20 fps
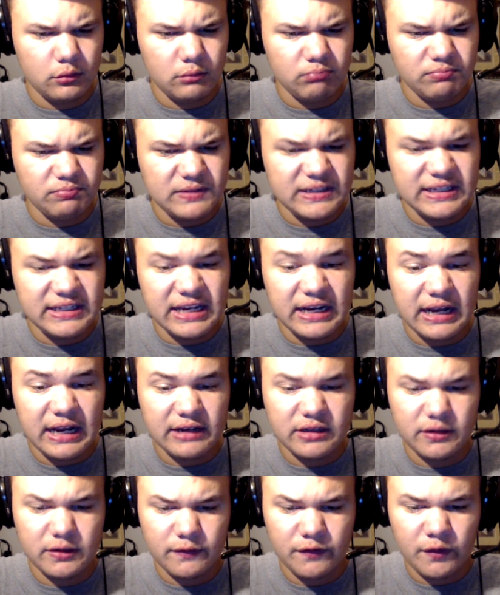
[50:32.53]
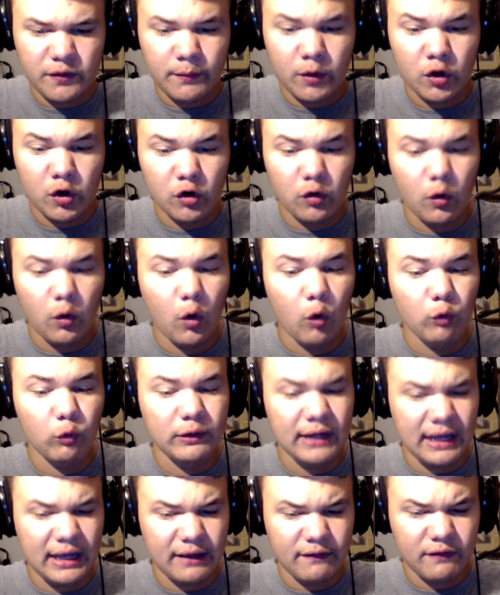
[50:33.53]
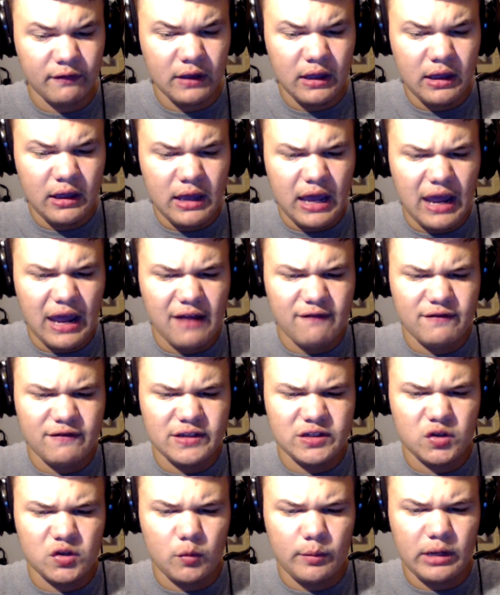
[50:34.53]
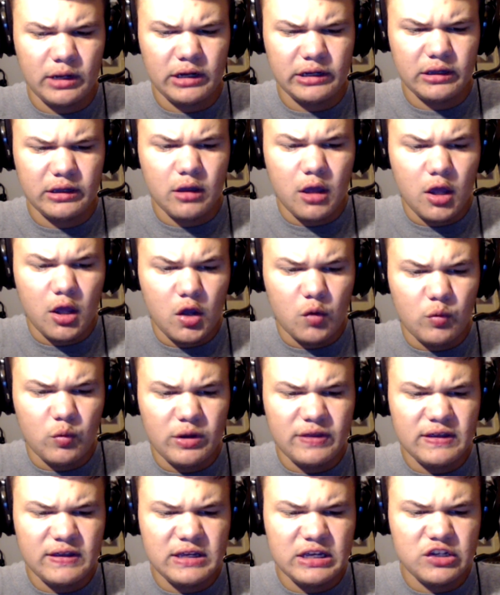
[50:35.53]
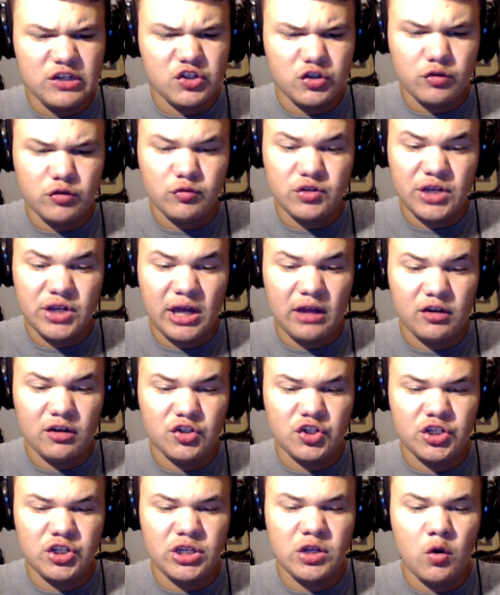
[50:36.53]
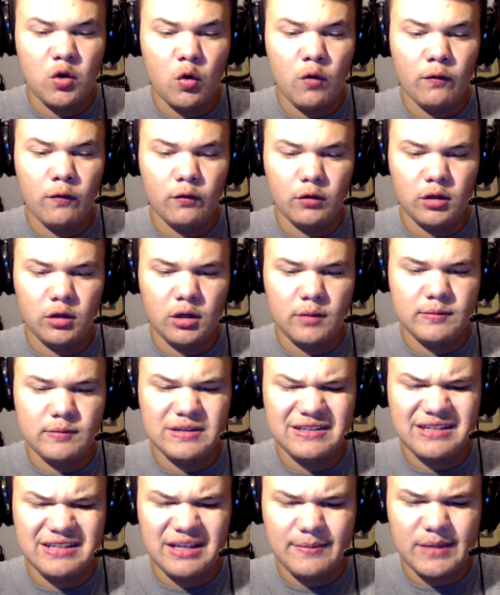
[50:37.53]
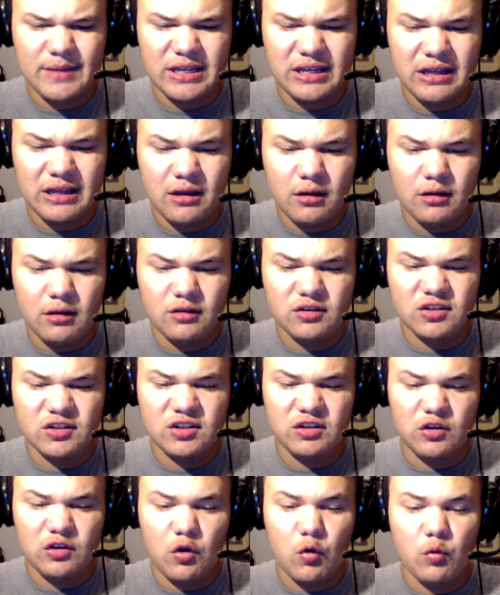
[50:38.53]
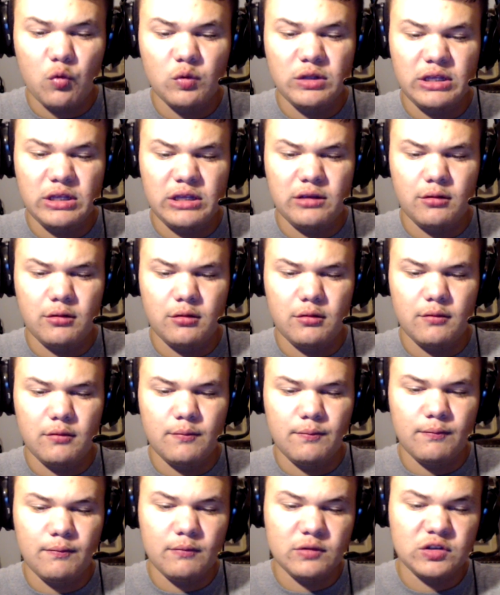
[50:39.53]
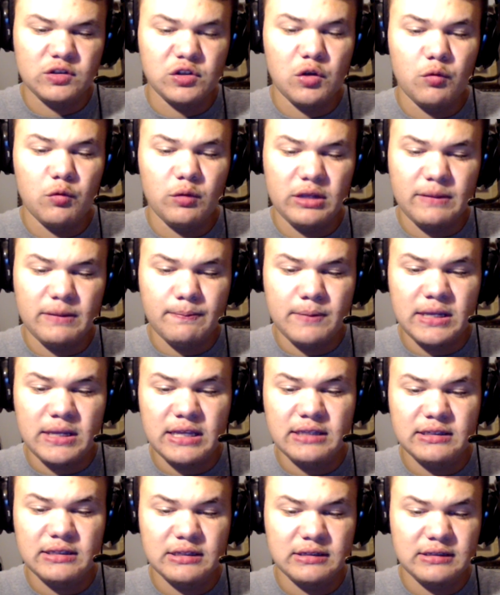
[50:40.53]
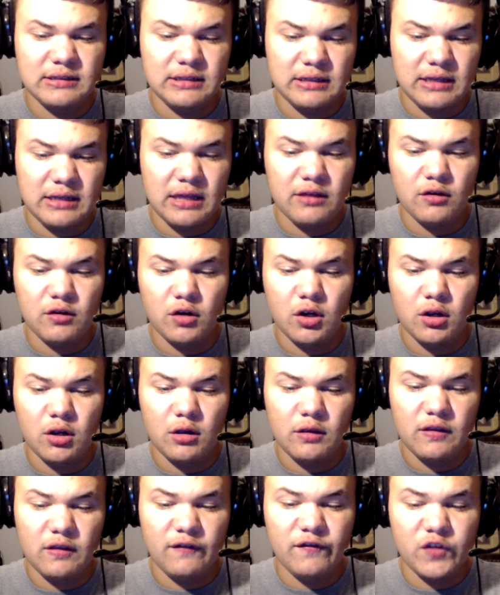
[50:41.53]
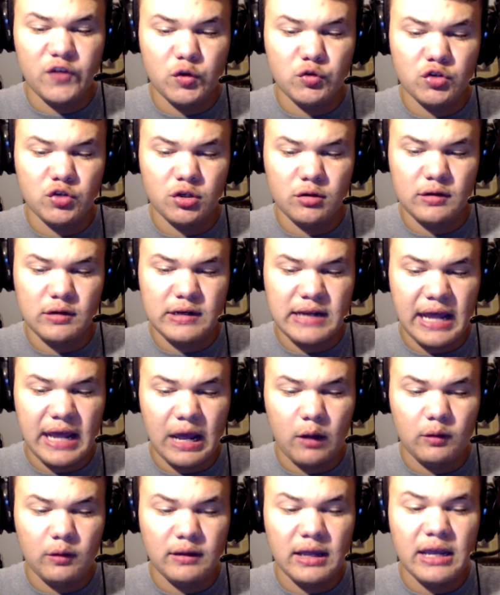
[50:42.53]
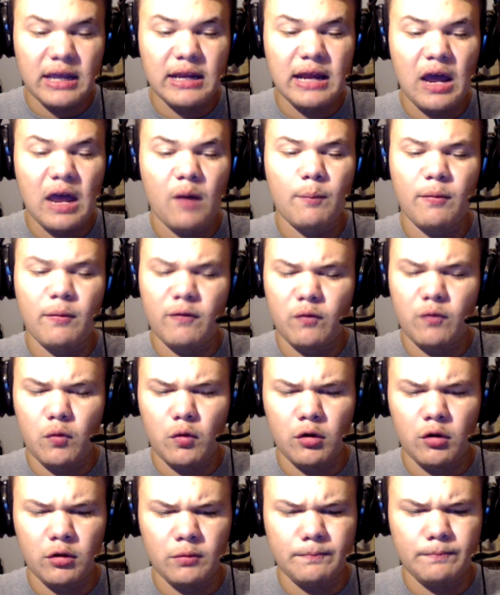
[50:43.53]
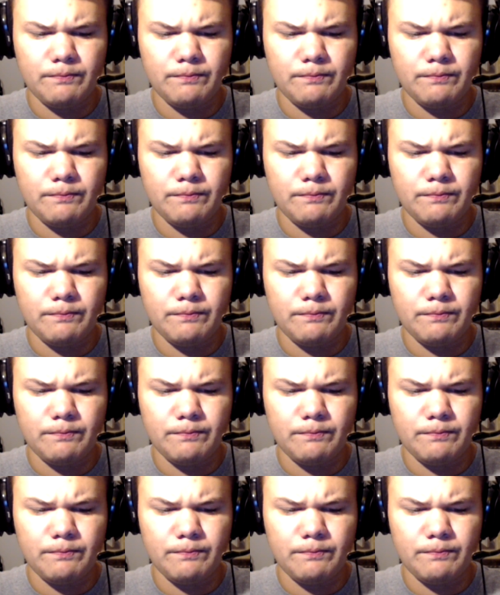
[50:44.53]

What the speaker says: Disconnected from her old life and physical body. With each new challenge she overcomes, Demi slowly pieces together the future now laid out before her.